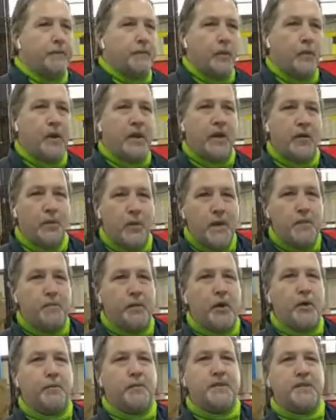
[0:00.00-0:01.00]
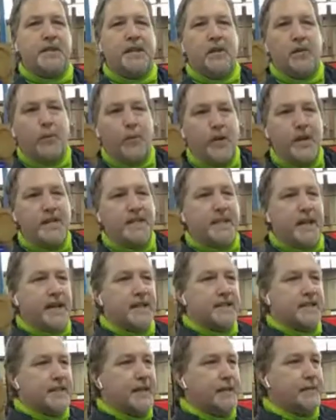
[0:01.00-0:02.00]
We can repurpose it,
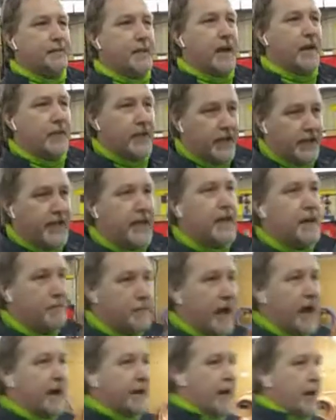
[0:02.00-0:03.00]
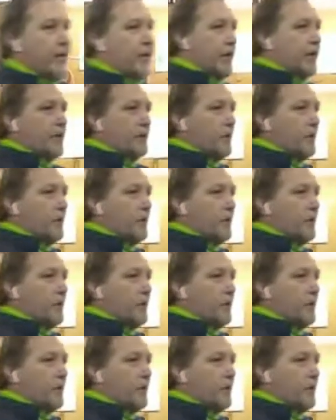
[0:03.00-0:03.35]
retest it, and then get it back out on the